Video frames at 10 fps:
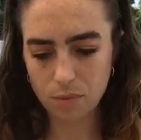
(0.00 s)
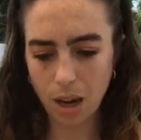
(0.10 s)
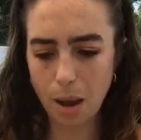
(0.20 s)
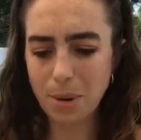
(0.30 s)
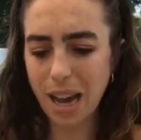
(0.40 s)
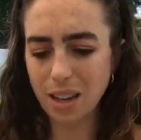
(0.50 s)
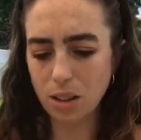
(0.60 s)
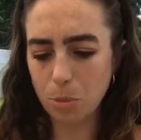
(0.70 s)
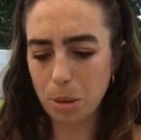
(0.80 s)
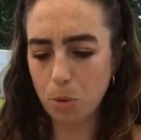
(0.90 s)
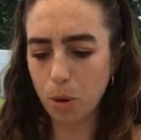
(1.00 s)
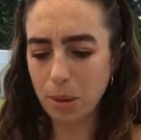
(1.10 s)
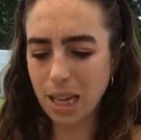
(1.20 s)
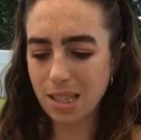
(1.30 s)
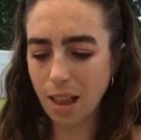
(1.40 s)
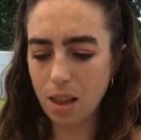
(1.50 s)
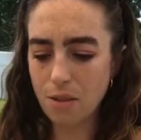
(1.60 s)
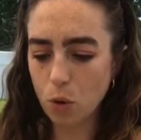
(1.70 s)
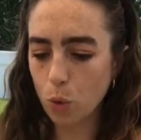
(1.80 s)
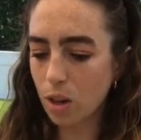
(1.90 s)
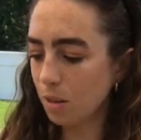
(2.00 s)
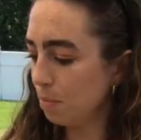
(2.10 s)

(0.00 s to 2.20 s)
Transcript: I'm going to add a little bit more because I love corn.